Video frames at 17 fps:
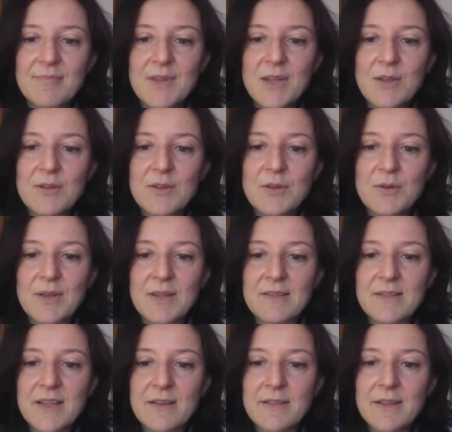you can
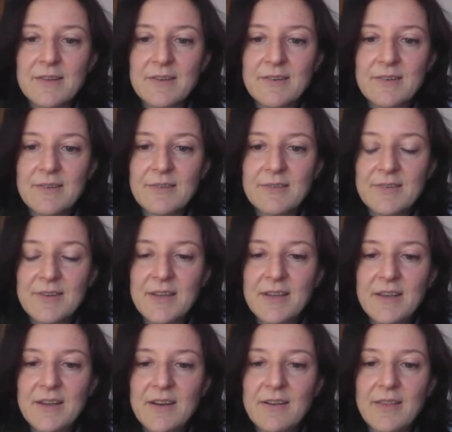clearly see
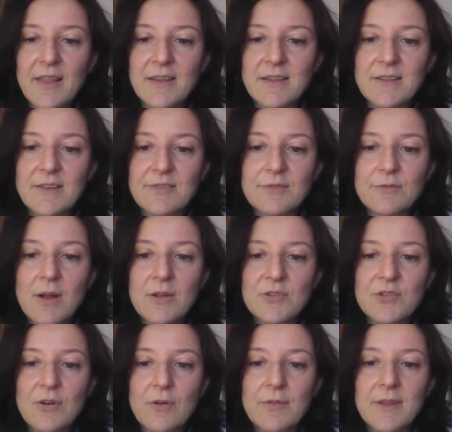here that in the
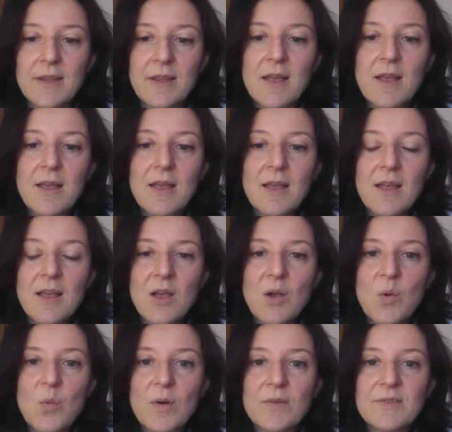structure of the
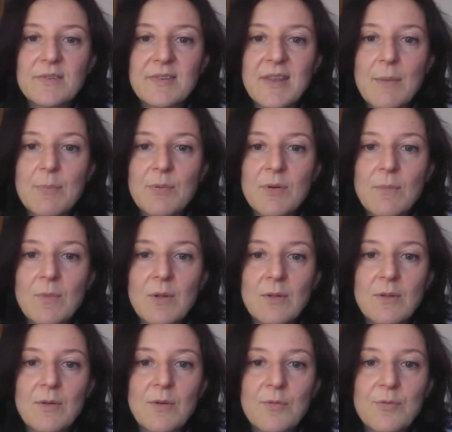
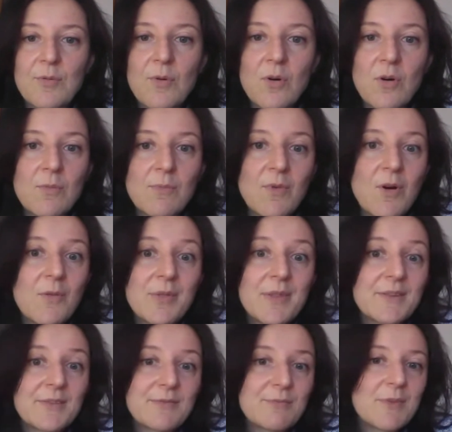quasi-separable form of
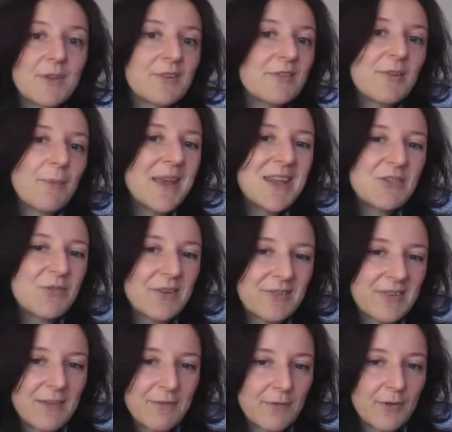this is a matrix
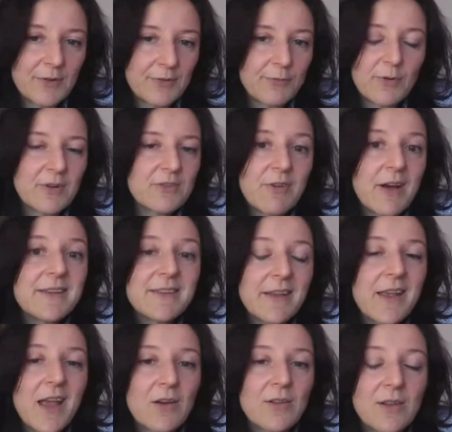inverse for a
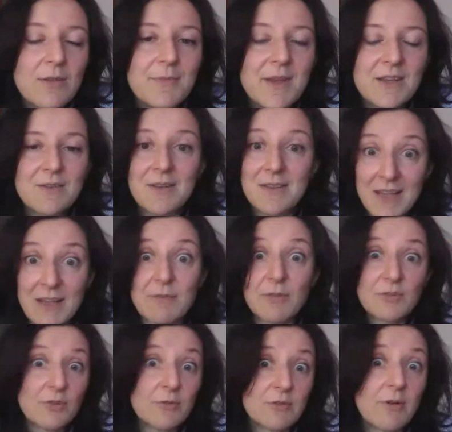tridiagonal, the
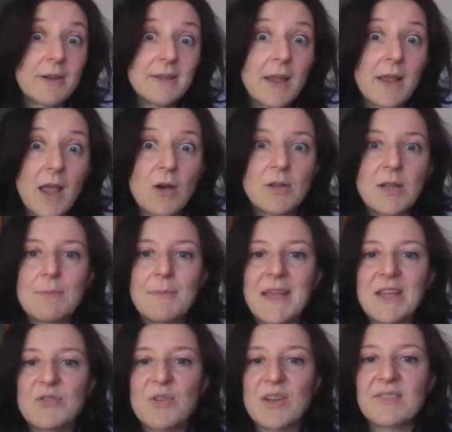inverse of a tridiagonal
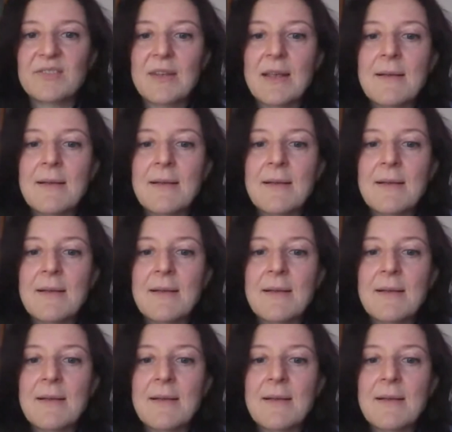matrix,